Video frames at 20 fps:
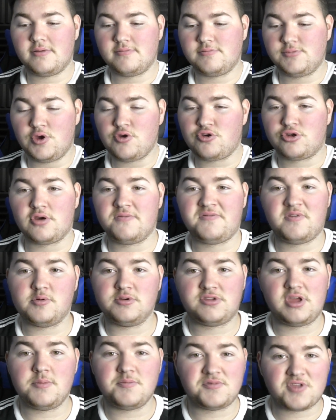YouTube football
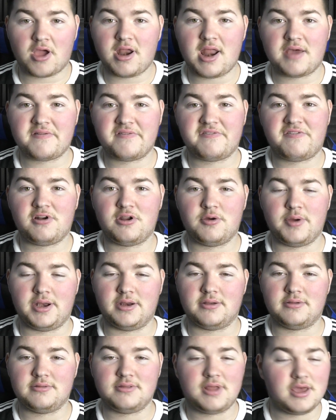teams don't have a following.
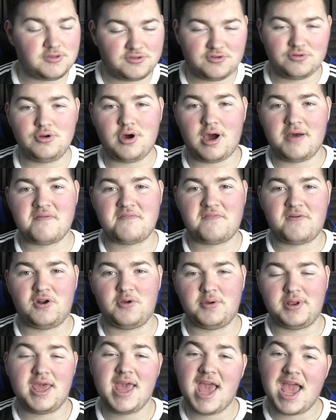They do not have a
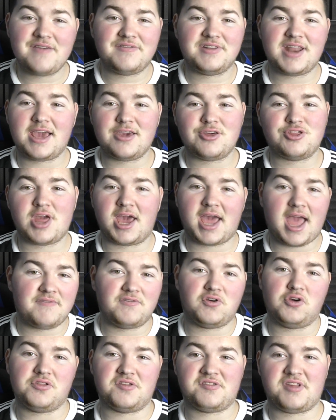following. Even Hashtag haven't
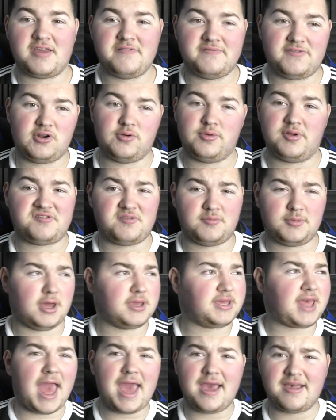got the same following as someone
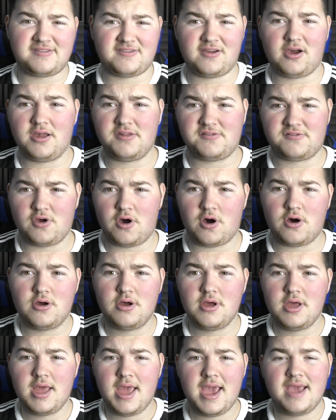like KSI's got.
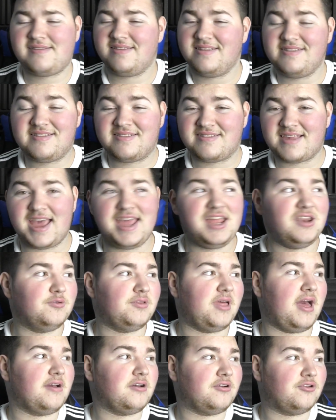It's insane with
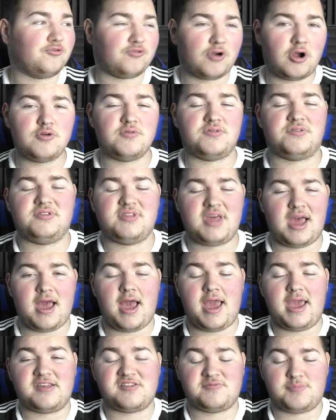that growth and
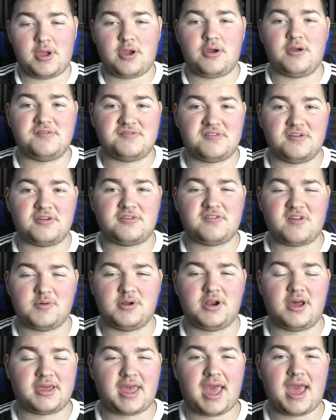that experience that
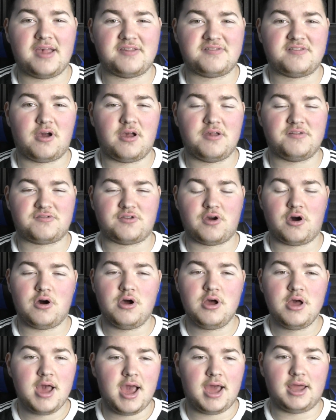someone like KSI's got,
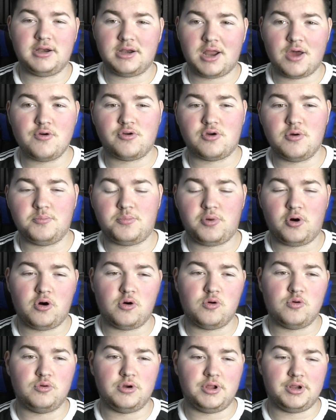and Logan
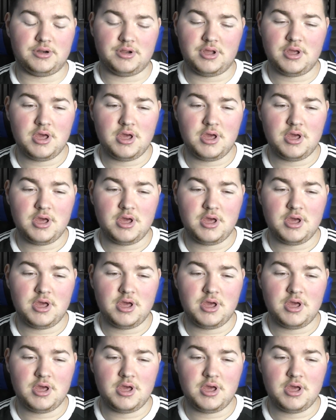Paul and